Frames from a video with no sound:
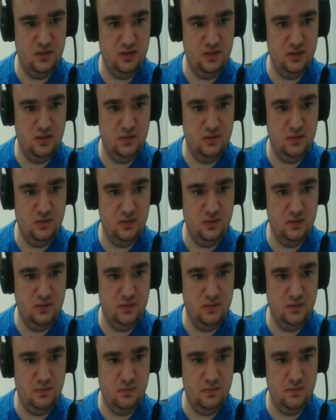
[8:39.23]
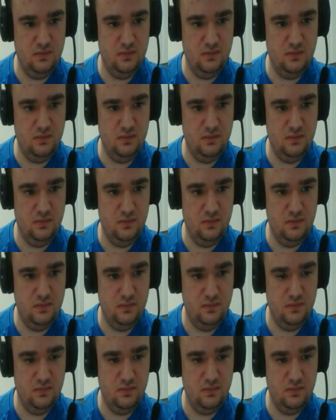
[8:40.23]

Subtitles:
Nobody speaks.